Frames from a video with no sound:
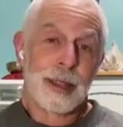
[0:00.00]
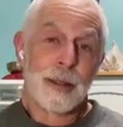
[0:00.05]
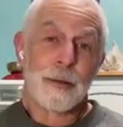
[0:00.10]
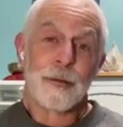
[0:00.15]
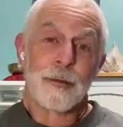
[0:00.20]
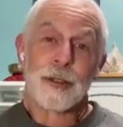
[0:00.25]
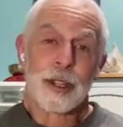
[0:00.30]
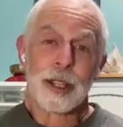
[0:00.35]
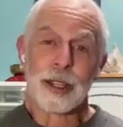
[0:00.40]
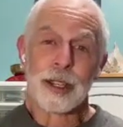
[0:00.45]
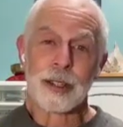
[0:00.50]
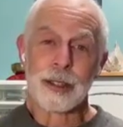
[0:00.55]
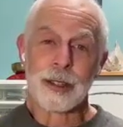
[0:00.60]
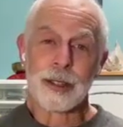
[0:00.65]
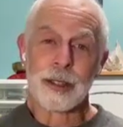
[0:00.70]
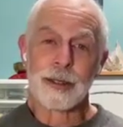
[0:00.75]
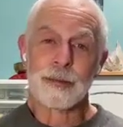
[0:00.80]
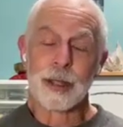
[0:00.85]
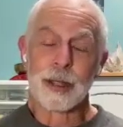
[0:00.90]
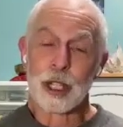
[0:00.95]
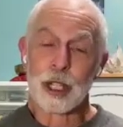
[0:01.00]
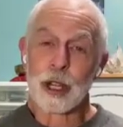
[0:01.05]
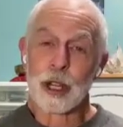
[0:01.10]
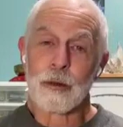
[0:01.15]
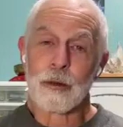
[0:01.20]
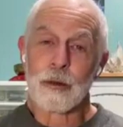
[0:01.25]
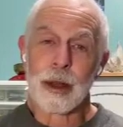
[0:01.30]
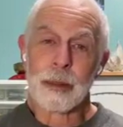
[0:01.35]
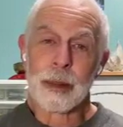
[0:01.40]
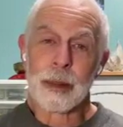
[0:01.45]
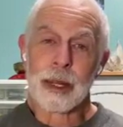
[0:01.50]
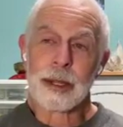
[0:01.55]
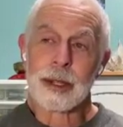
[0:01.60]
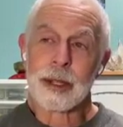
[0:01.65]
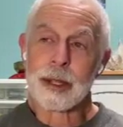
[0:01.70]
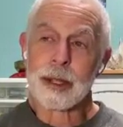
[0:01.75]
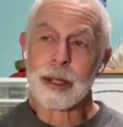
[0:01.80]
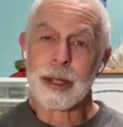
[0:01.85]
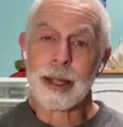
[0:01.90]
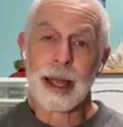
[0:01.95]
differences,
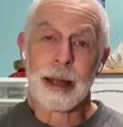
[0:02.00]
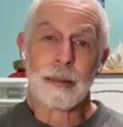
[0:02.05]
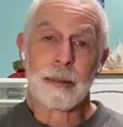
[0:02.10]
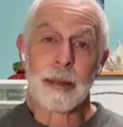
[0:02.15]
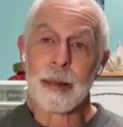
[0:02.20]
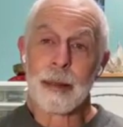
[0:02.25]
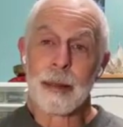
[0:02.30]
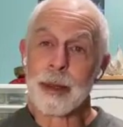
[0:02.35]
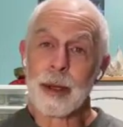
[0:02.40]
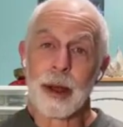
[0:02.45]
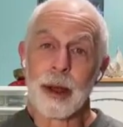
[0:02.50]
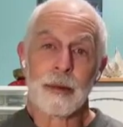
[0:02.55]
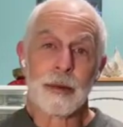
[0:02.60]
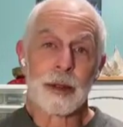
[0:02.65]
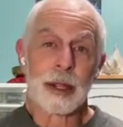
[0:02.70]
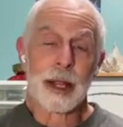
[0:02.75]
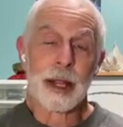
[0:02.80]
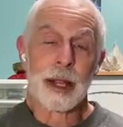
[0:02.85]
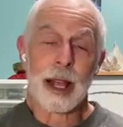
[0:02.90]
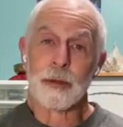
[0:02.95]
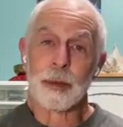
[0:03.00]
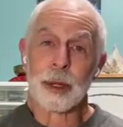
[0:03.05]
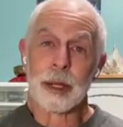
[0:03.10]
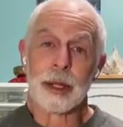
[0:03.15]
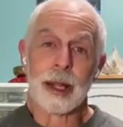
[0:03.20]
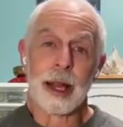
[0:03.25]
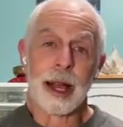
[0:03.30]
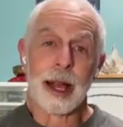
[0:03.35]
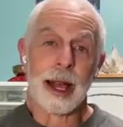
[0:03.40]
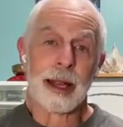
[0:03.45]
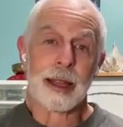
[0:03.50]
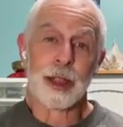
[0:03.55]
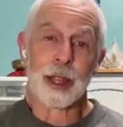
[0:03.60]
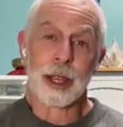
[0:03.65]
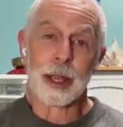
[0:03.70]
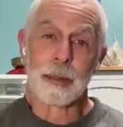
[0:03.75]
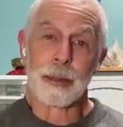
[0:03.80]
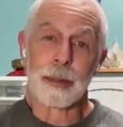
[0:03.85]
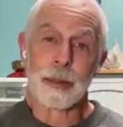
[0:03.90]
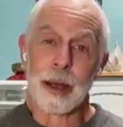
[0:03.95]
disagreements that might be unresolvable. I
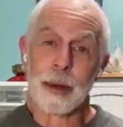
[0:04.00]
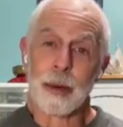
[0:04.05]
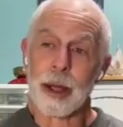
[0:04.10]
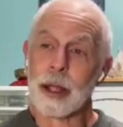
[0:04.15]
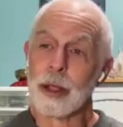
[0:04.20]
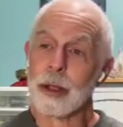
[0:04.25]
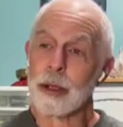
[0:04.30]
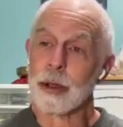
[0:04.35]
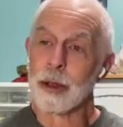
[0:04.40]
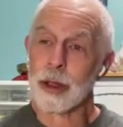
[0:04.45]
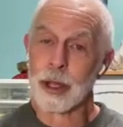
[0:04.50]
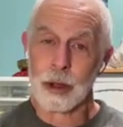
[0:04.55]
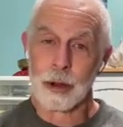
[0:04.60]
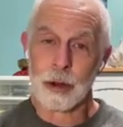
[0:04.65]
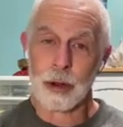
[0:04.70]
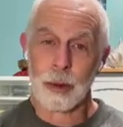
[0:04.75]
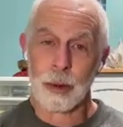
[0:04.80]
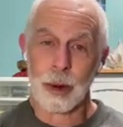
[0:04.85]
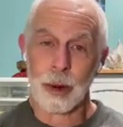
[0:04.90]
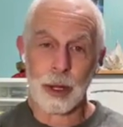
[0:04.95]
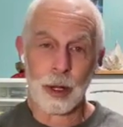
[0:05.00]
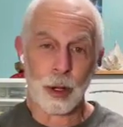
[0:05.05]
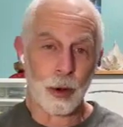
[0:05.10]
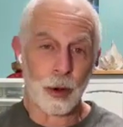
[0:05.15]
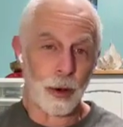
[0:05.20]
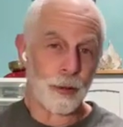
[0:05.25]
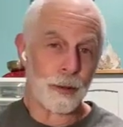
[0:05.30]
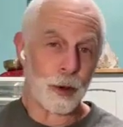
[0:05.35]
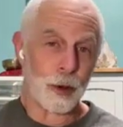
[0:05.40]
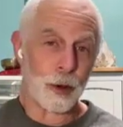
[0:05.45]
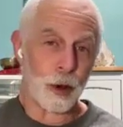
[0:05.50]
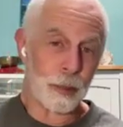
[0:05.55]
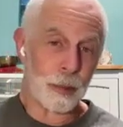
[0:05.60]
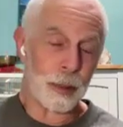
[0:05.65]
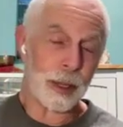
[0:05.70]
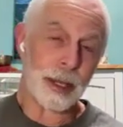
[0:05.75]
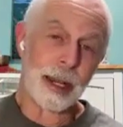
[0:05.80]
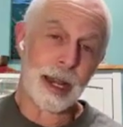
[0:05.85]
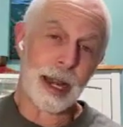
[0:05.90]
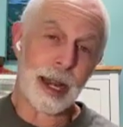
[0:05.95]
think my way, you think your way. You have your
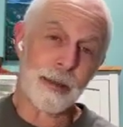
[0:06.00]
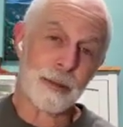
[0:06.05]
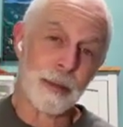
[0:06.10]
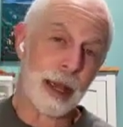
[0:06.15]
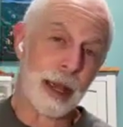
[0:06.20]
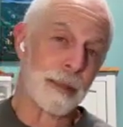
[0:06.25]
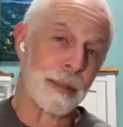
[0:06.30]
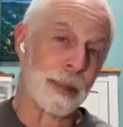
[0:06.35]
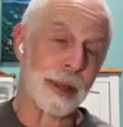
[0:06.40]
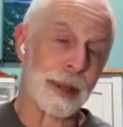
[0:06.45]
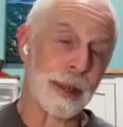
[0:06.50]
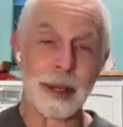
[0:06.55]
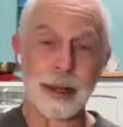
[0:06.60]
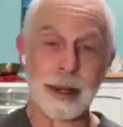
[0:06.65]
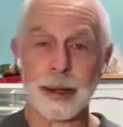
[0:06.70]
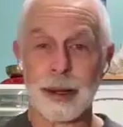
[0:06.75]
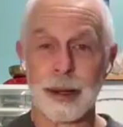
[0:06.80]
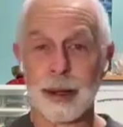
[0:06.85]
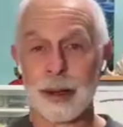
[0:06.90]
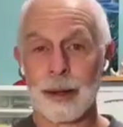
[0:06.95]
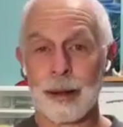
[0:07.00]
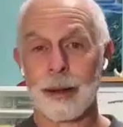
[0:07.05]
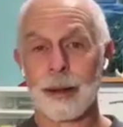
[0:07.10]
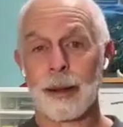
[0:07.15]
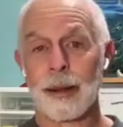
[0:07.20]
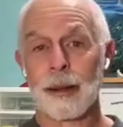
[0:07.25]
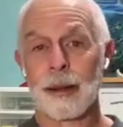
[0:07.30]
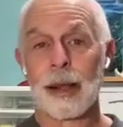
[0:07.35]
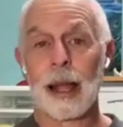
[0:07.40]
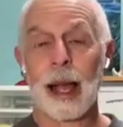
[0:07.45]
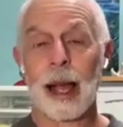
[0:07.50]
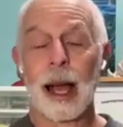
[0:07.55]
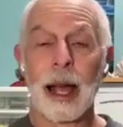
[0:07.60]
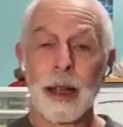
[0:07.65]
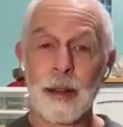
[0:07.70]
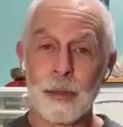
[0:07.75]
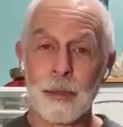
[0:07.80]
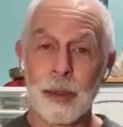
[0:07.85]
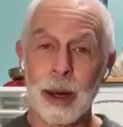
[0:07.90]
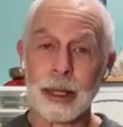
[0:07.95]
opinion, I have my opinion.
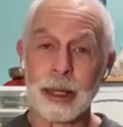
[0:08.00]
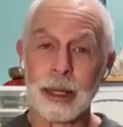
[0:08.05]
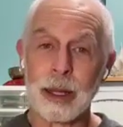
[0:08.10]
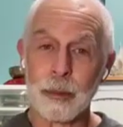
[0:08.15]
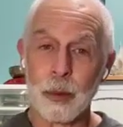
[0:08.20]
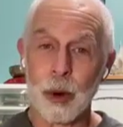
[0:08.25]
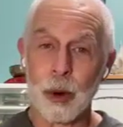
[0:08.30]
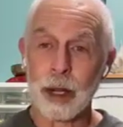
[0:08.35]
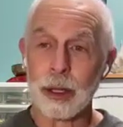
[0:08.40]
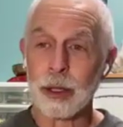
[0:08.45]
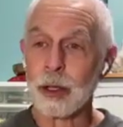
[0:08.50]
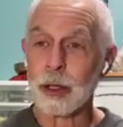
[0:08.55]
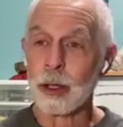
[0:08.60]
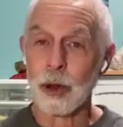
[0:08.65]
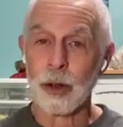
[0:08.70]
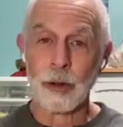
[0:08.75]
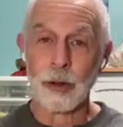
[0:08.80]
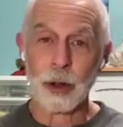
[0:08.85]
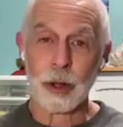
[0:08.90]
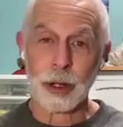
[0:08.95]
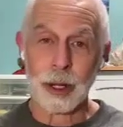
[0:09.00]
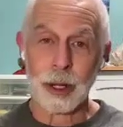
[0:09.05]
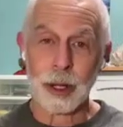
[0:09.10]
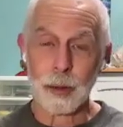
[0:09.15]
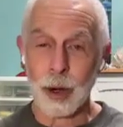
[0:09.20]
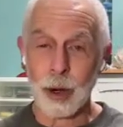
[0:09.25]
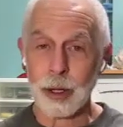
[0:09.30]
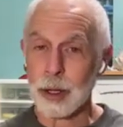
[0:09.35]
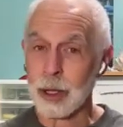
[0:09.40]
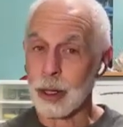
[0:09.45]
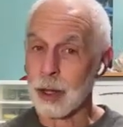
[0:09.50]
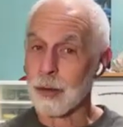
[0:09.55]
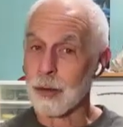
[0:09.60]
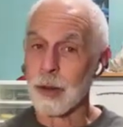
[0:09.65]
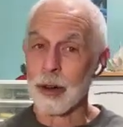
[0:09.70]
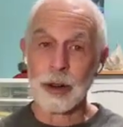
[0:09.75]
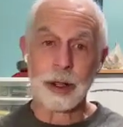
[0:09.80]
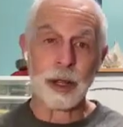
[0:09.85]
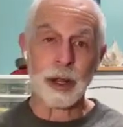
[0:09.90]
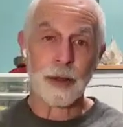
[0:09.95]
I have my deep wants, you have your deep wants, and they're
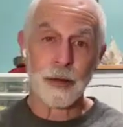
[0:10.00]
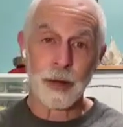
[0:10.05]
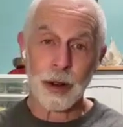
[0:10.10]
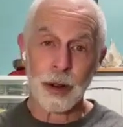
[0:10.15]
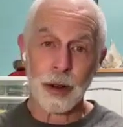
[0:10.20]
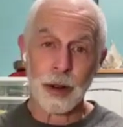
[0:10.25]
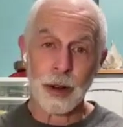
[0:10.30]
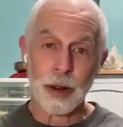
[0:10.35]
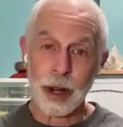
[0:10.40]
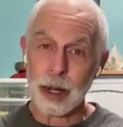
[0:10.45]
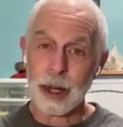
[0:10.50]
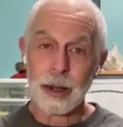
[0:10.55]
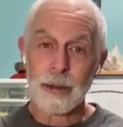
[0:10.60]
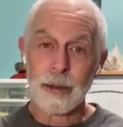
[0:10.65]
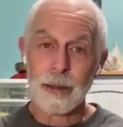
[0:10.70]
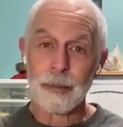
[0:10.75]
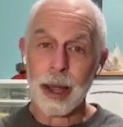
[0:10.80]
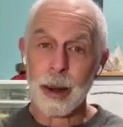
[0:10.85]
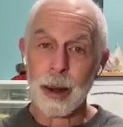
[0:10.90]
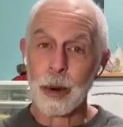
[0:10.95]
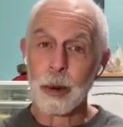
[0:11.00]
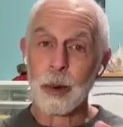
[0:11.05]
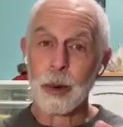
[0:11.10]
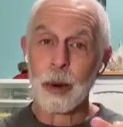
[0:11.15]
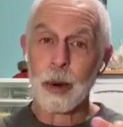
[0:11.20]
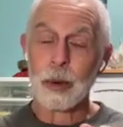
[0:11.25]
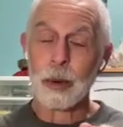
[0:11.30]
very different. And